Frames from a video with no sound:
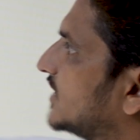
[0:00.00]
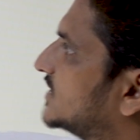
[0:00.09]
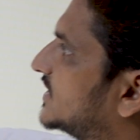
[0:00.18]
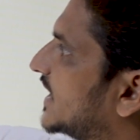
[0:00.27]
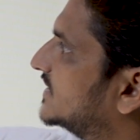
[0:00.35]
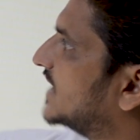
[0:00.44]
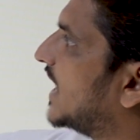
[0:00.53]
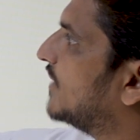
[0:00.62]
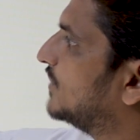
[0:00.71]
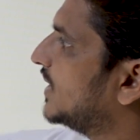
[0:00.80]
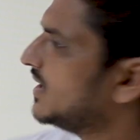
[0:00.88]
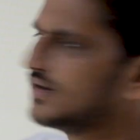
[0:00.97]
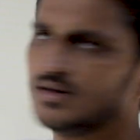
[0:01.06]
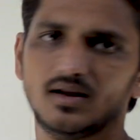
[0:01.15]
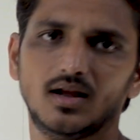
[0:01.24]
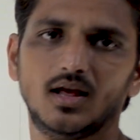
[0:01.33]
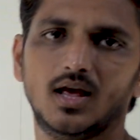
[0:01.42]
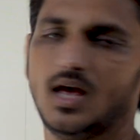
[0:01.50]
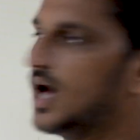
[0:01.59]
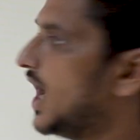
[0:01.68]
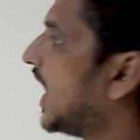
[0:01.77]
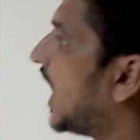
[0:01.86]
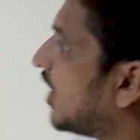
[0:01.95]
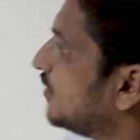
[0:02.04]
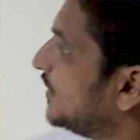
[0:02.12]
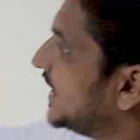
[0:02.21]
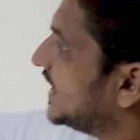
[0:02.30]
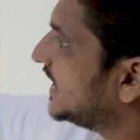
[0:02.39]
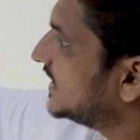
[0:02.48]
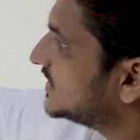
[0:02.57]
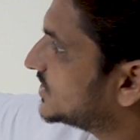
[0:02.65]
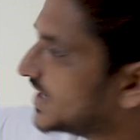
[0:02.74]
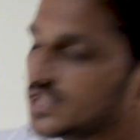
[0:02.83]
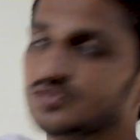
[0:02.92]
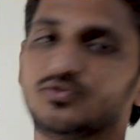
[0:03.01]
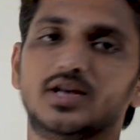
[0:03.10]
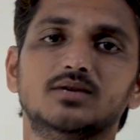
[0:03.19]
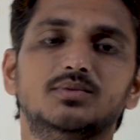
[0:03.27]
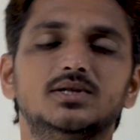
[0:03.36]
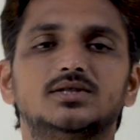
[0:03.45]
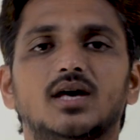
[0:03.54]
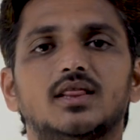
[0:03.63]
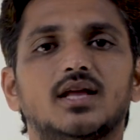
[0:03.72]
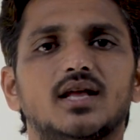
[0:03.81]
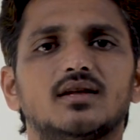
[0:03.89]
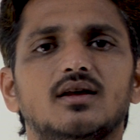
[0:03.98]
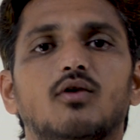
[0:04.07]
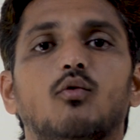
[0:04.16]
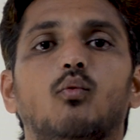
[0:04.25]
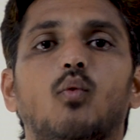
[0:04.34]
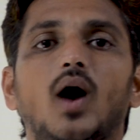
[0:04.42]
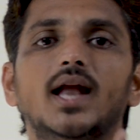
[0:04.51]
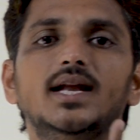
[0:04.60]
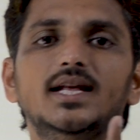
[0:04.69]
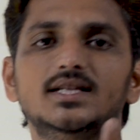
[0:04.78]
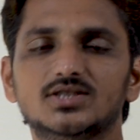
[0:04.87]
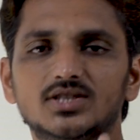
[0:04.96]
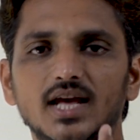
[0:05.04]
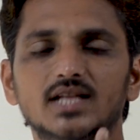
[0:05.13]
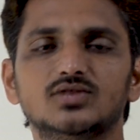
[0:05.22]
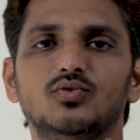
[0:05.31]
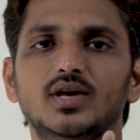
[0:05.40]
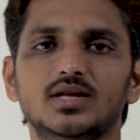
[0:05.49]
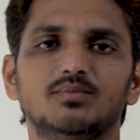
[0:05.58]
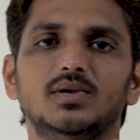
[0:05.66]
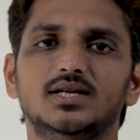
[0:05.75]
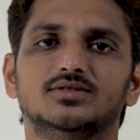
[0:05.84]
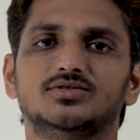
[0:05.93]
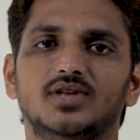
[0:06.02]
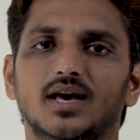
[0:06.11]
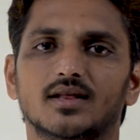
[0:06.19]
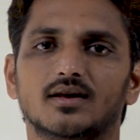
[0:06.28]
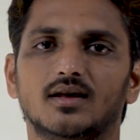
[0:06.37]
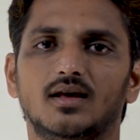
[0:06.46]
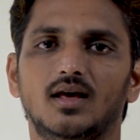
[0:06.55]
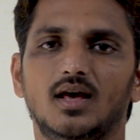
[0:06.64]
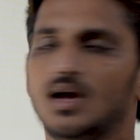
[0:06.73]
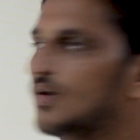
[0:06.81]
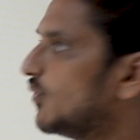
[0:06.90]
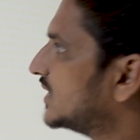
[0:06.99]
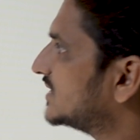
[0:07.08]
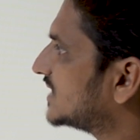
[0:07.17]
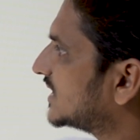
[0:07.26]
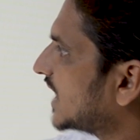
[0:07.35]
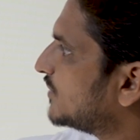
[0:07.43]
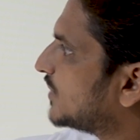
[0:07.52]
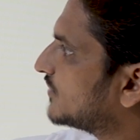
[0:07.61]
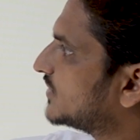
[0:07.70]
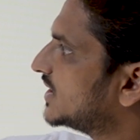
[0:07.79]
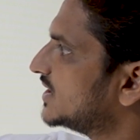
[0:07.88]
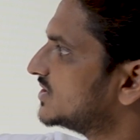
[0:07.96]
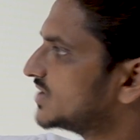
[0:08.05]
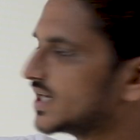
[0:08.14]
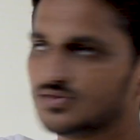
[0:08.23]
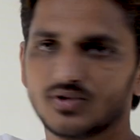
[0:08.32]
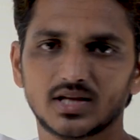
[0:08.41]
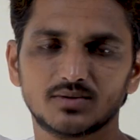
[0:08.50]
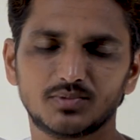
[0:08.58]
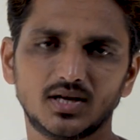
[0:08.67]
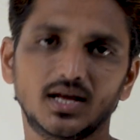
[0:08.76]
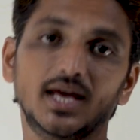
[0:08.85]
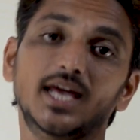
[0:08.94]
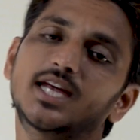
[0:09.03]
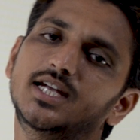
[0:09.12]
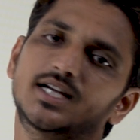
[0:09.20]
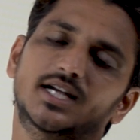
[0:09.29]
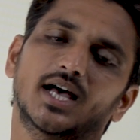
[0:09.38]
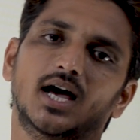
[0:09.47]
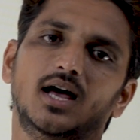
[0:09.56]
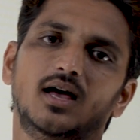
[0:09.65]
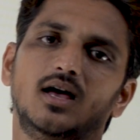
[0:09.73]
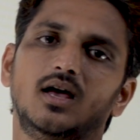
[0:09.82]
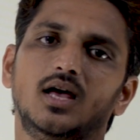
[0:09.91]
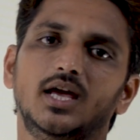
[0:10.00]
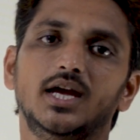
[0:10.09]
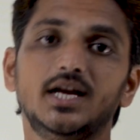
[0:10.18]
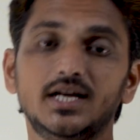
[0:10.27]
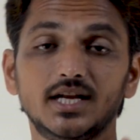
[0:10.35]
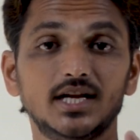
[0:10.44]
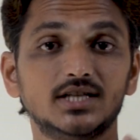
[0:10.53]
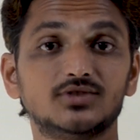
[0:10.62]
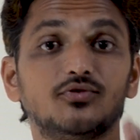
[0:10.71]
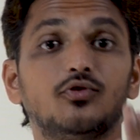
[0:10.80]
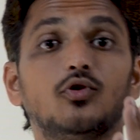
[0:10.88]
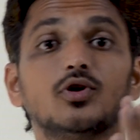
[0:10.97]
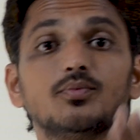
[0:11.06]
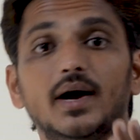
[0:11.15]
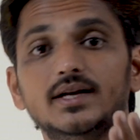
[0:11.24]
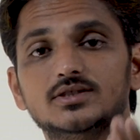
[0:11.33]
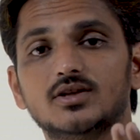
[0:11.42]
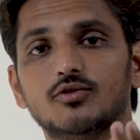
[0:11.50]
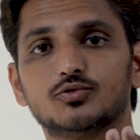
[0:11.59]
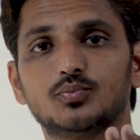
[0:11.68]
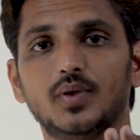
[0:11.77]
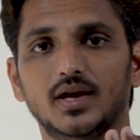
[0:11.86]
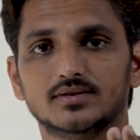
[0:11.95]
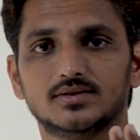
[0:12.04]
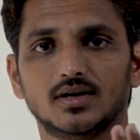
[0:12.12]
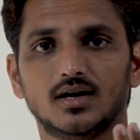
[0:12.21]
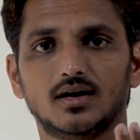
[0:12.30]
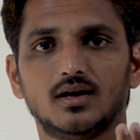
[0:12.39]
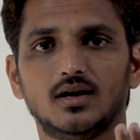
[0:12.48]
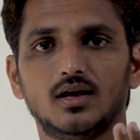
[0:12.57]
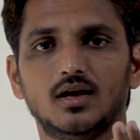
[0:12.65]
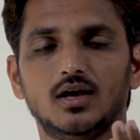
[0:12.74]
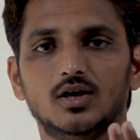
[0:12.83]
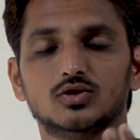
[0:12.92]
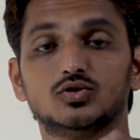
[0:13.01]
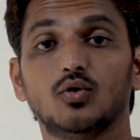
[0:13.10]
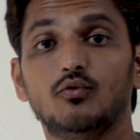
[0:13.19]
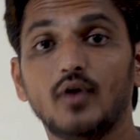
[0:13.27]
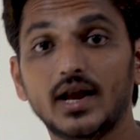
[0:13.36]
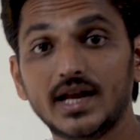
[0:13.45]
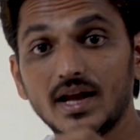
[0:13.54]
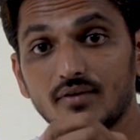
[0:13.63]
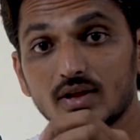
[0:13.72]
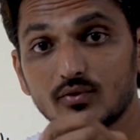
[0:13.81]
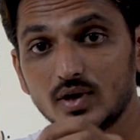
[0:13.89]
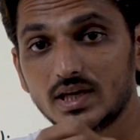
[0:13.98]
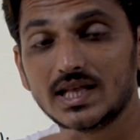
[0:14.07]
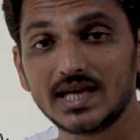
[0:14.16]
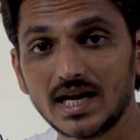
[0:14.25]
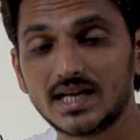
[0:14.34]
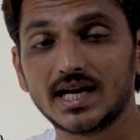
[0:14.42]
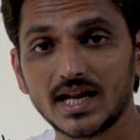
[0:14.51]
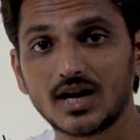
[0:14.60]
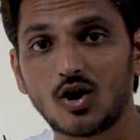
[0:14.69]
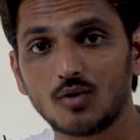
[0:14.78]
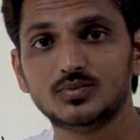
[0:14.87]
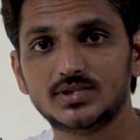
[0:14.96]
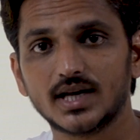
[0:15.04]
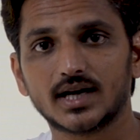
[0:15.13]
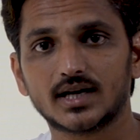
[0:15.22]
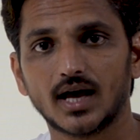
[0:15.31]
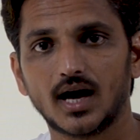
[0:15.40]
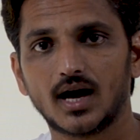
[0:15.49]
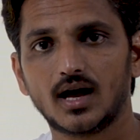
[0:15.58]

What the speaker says: first example, how many instance variables are there? One instance variable is there. What is the type of that instance variable? Int. Int needs 4 bytes of space. So whenever we created an object,